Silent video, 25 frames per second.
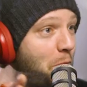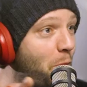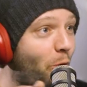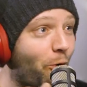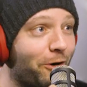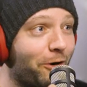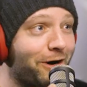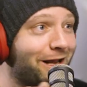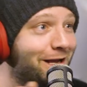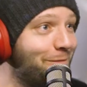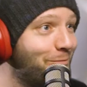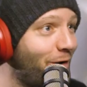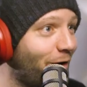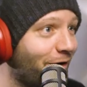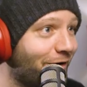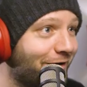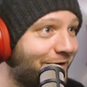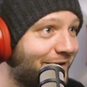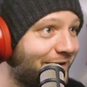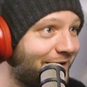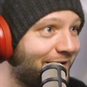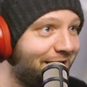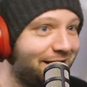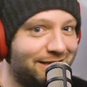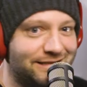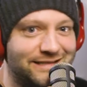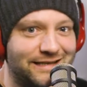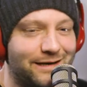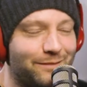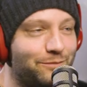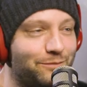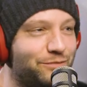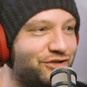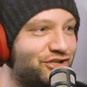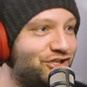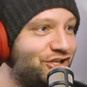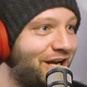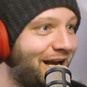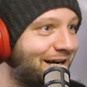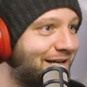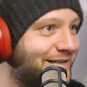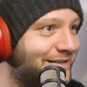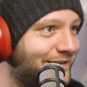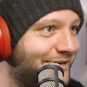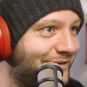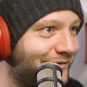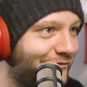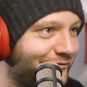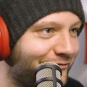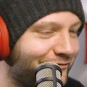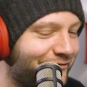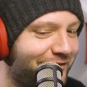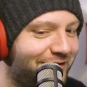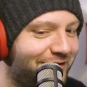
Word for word: like morning Mark is objective